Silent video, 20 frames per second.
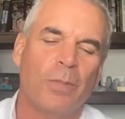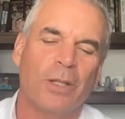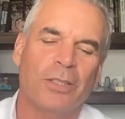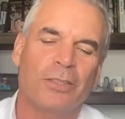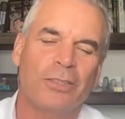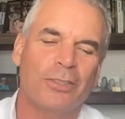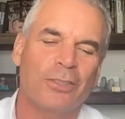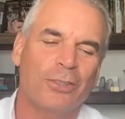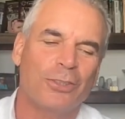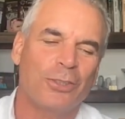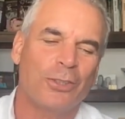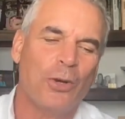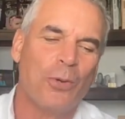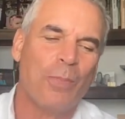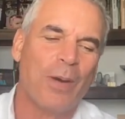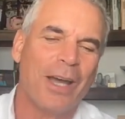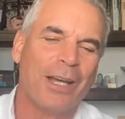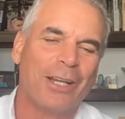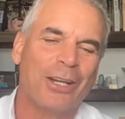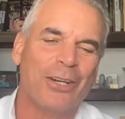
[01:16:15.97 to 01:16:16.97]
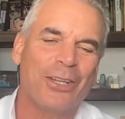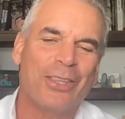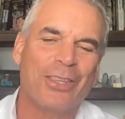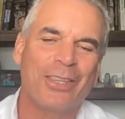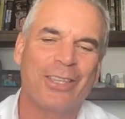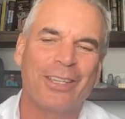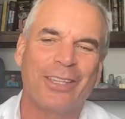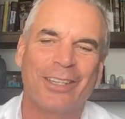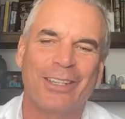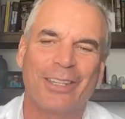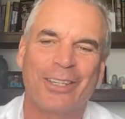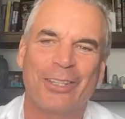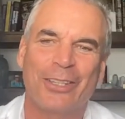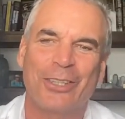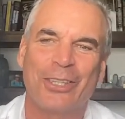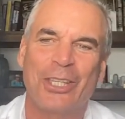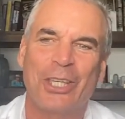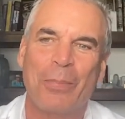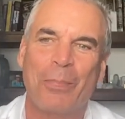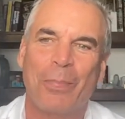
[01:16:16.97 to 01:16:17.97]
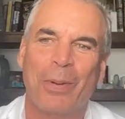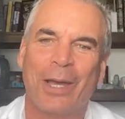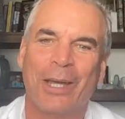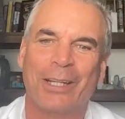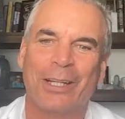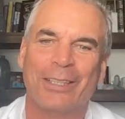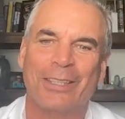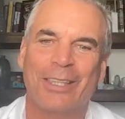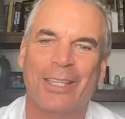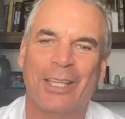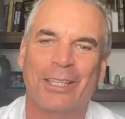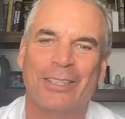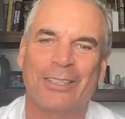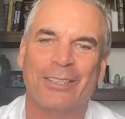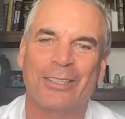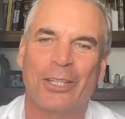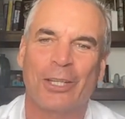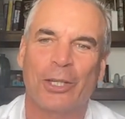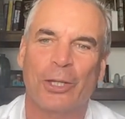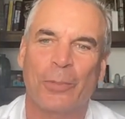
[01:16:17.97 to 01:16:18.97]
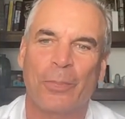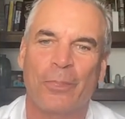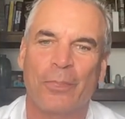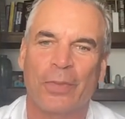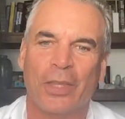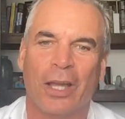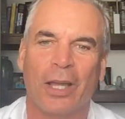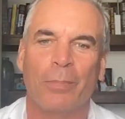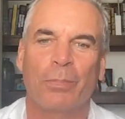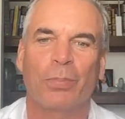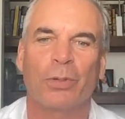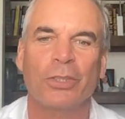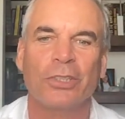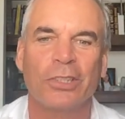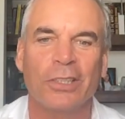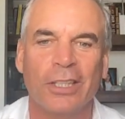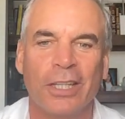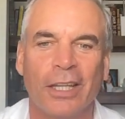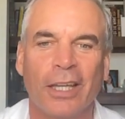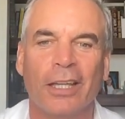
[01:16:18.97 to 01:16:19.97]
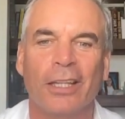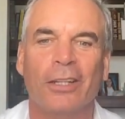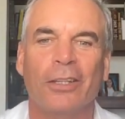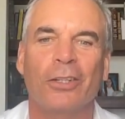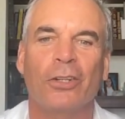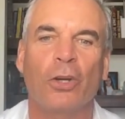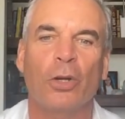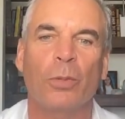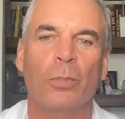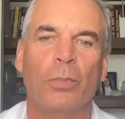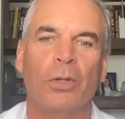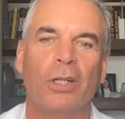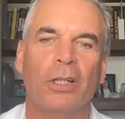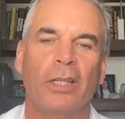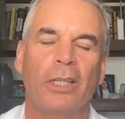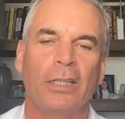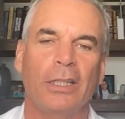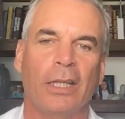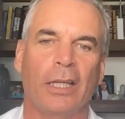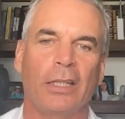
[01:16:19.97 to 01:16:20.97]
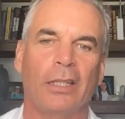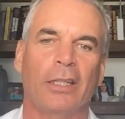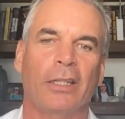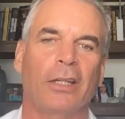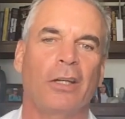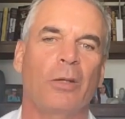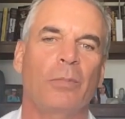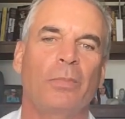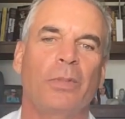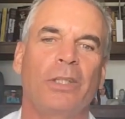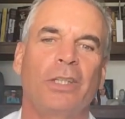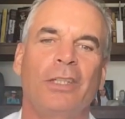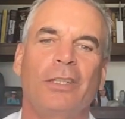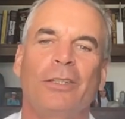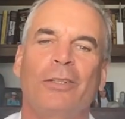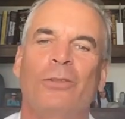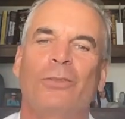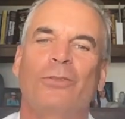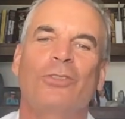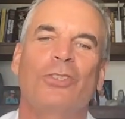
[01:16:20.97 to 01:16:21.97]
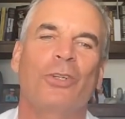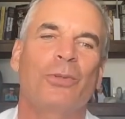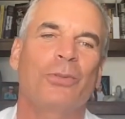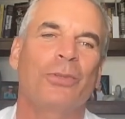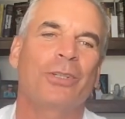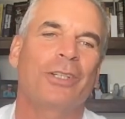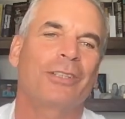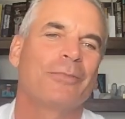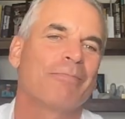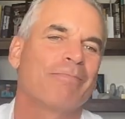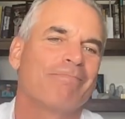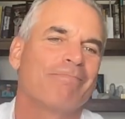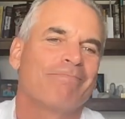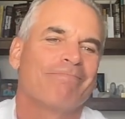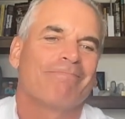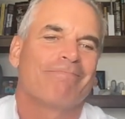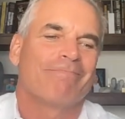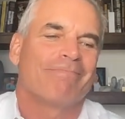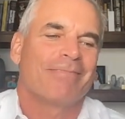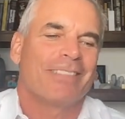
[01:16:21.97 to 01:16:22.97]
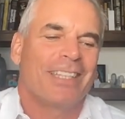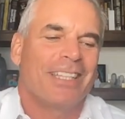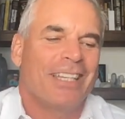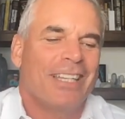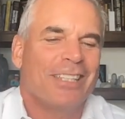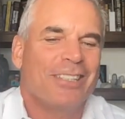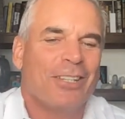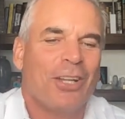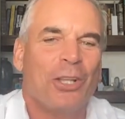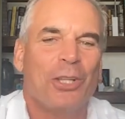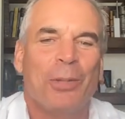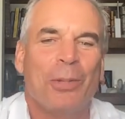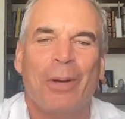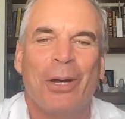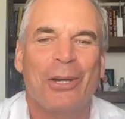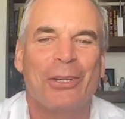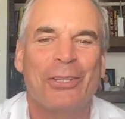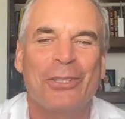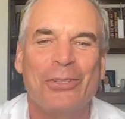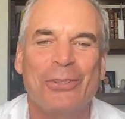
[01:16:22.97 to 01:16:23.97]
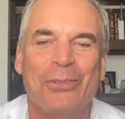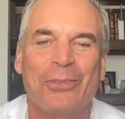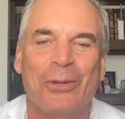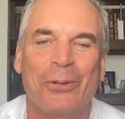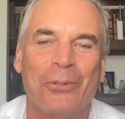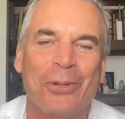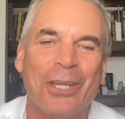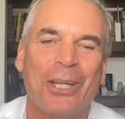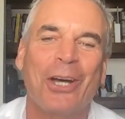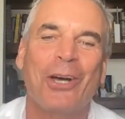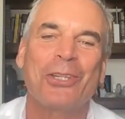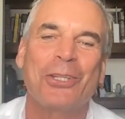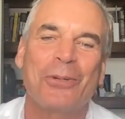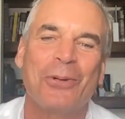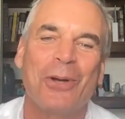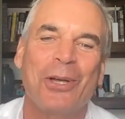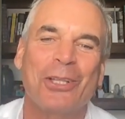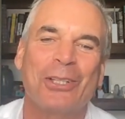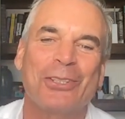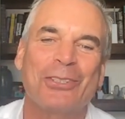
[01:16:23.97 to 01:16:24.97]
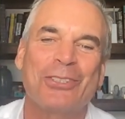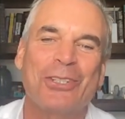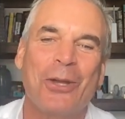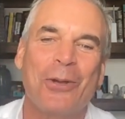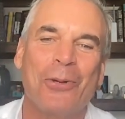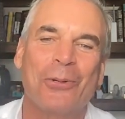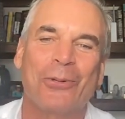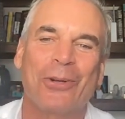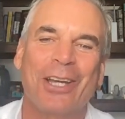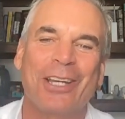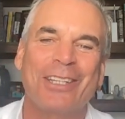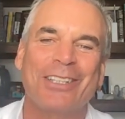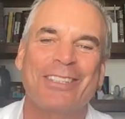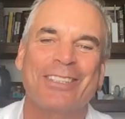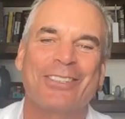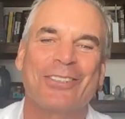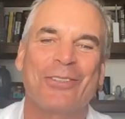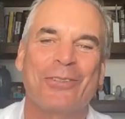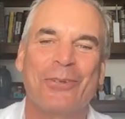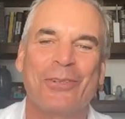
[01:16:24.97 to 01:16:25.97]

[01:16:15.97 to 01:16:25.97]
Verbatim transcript: But to, to go back on the the impact that um, I personally had on ArmorerLink and the company, you know, Joe uh, it's all about you though we call you uncle joe right so when